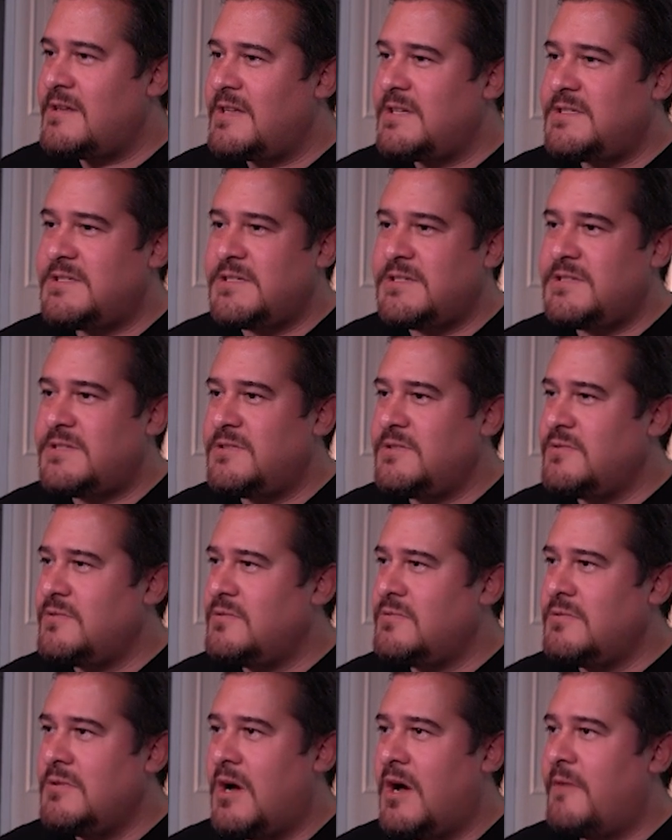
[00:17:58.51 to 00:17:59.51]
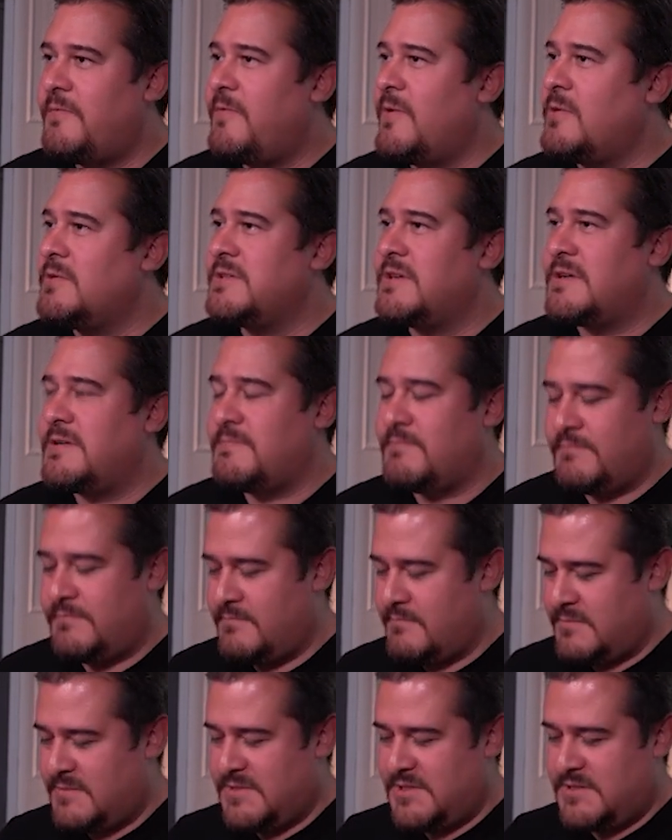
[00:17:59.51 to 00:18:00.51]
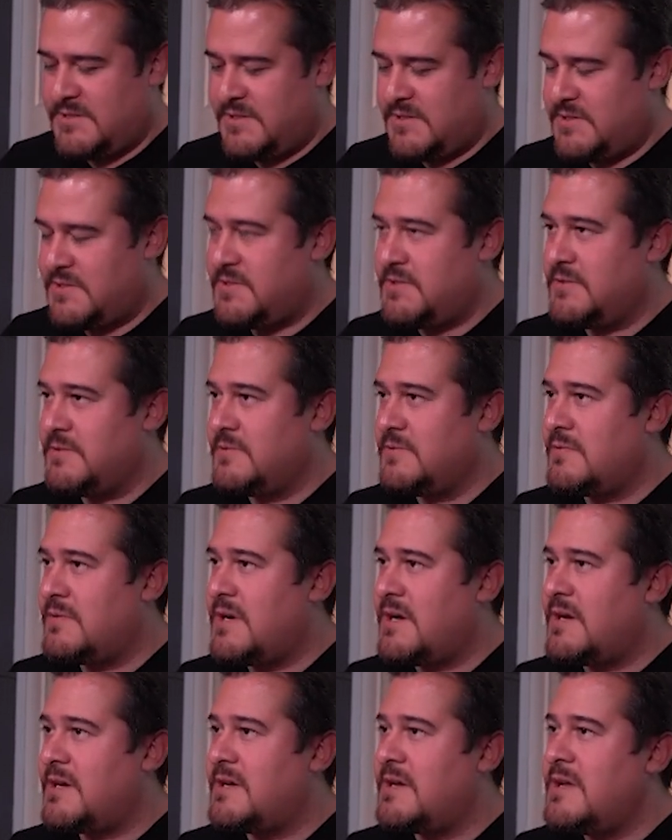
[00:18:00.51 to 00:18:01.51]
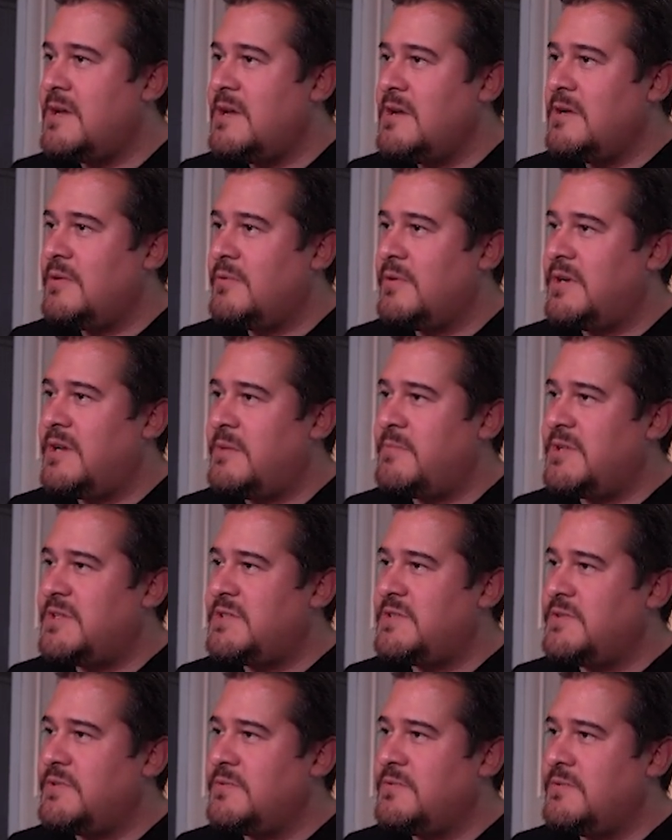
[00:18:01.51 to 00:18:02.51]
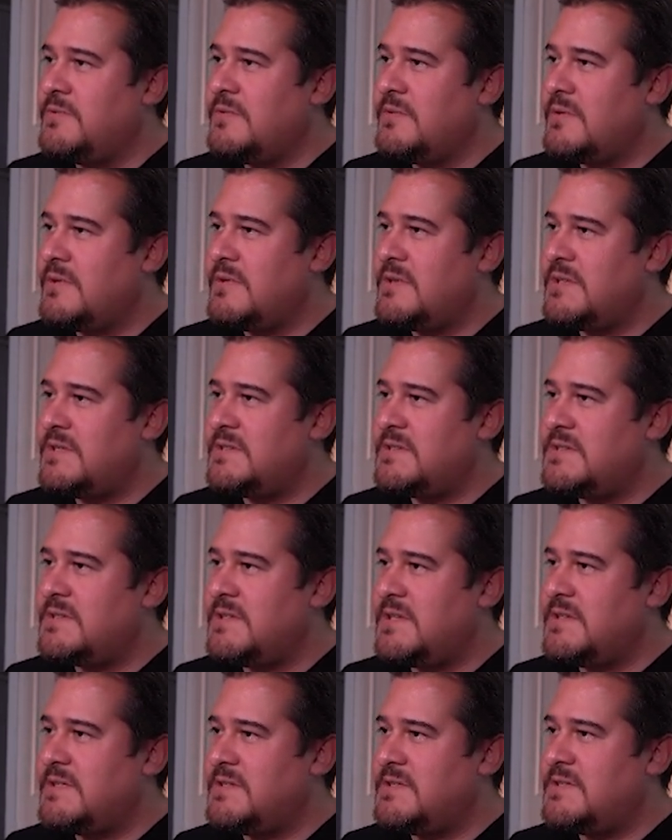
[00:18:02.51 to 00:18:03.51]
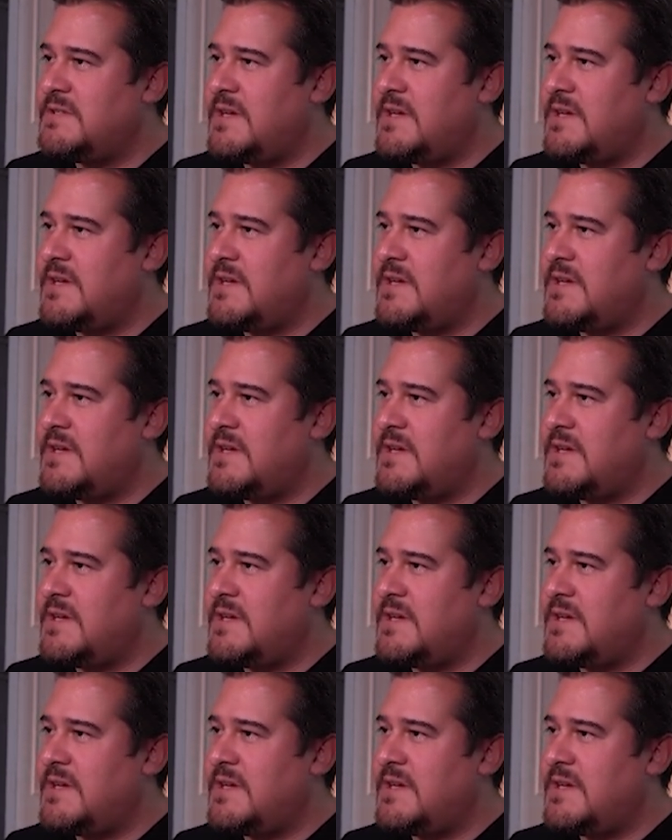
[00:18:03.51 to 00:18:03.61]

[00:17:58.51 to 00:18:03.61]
let's just do a folder. Let's just do, uh, rename it to this is